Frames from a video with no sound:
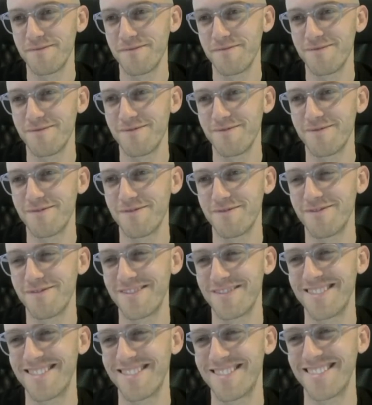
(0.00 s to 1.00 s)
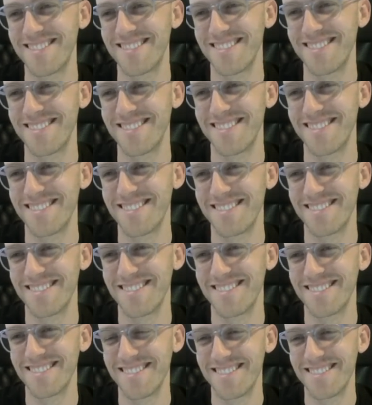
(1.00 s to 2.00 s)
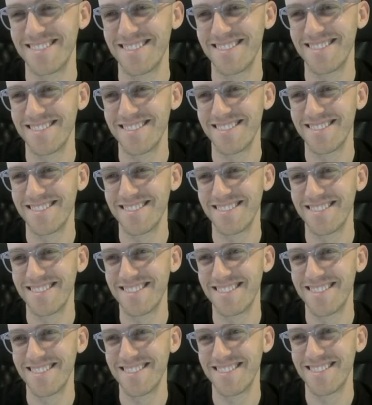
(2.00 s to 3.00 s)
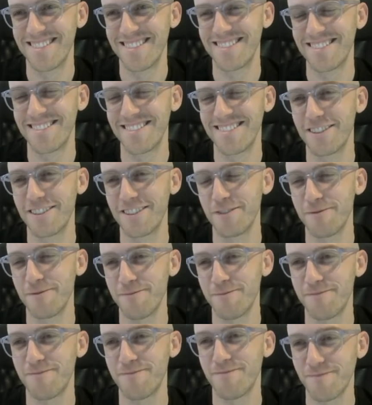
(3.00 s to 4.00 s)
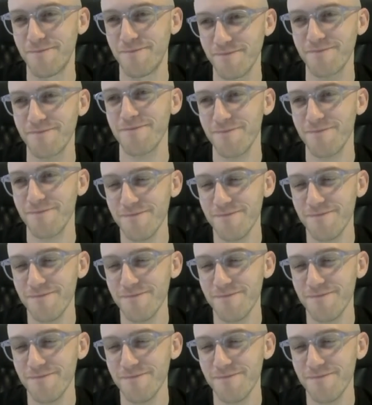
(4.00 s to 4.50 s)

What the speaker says: The person shown says nothing.